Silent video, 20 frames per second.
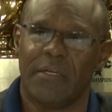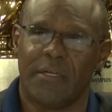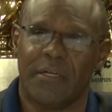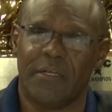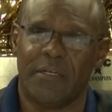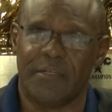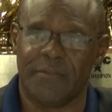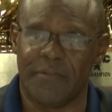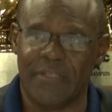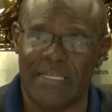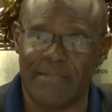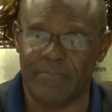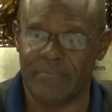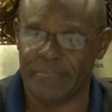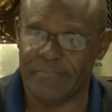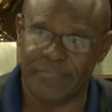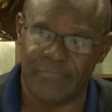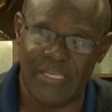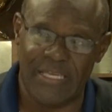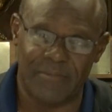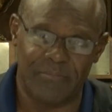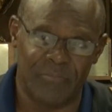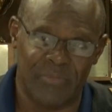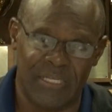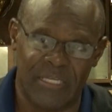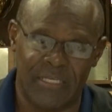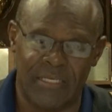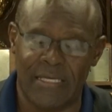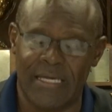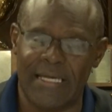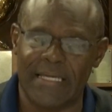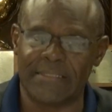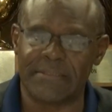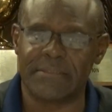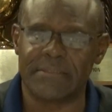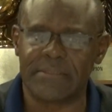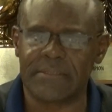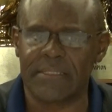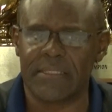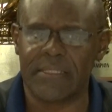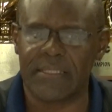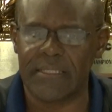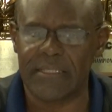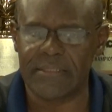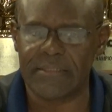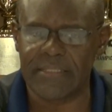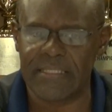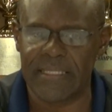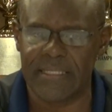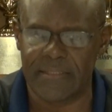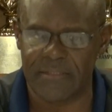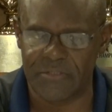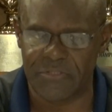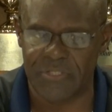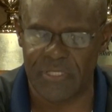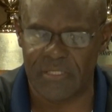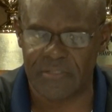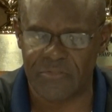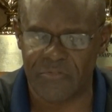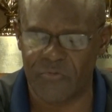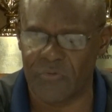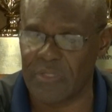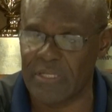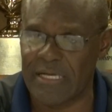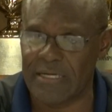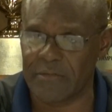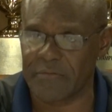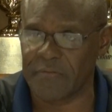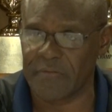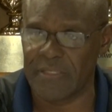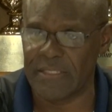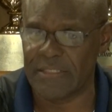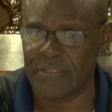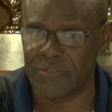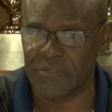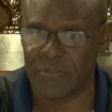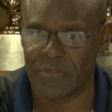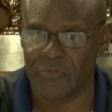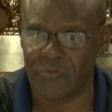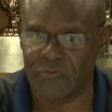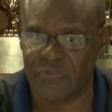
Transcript: that may not can adjust to a lot of things.